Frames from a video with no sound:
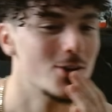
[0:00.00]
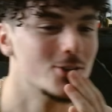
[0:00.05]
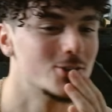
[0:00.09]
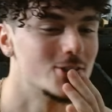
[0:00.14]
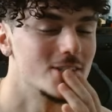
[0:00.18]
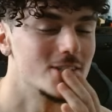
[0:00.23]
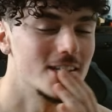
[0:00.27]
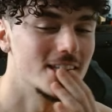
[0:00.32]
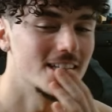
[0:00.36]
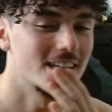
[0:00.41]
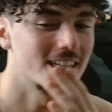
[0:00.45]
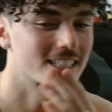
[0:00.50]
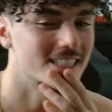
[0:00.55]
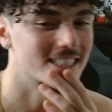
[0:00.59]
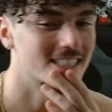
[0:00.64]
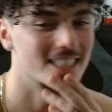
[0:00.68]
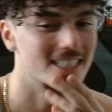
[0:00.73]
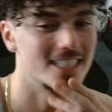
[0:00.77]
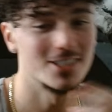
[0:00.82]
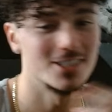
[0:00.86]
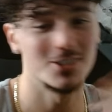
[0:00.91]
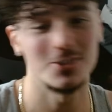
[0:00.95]
So yeah, like I
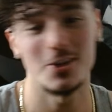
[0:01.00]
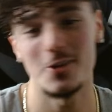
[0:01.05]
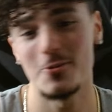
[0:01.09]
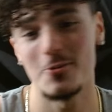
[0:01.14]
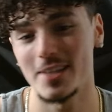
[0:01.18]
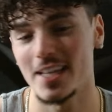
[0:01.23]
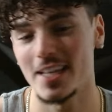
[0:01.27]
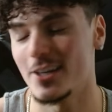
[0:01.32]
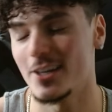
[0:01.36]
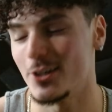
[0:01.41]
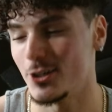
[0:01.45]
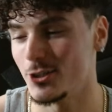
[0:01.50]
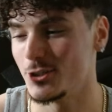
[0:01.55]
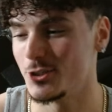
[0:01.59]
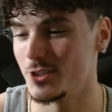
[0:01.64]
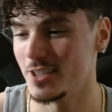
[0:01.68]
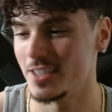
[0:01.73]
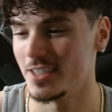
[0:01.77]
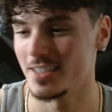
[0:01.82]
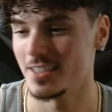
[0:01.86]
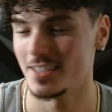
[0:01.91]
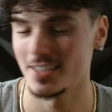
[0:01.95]
said, it started with that
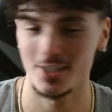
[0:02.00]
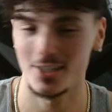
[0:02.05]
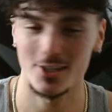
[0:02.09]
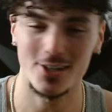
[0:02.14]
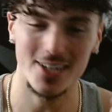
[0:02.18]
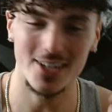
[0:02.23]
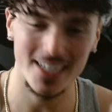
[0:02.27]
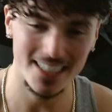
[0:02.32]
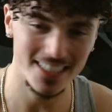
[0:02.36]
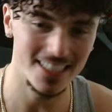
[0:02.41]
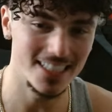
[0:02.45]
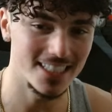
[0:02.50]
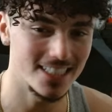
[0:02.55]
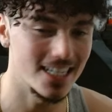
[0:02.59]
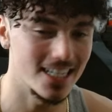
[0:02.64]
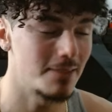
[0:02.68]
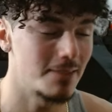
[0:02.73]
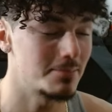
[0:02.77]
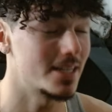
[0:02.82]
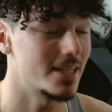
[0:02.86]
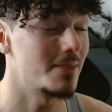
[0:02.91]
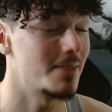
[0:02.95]
hundred crazy
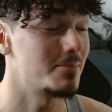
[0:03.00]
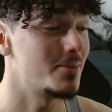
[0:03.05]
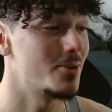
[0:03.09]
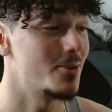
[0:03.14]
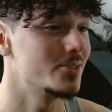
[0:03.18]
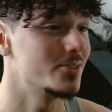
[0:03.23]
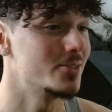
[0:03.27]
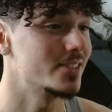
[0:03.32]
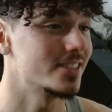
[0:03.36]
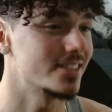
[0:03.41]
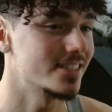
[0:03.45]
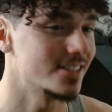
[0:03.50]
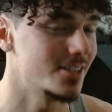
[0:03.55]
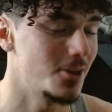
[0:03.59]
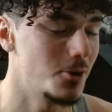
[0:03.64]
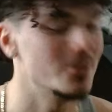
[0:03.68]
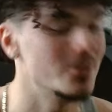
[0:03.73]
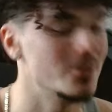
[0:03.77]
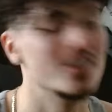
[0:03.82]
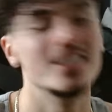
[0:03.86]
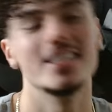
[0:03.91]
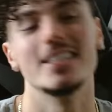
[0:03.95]
Snapchat post,
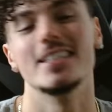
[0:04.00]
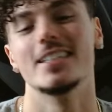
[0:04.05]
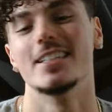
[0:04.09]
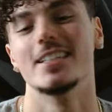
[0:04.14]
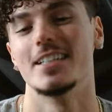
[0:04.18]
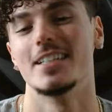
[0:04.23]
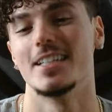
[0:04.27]
OD,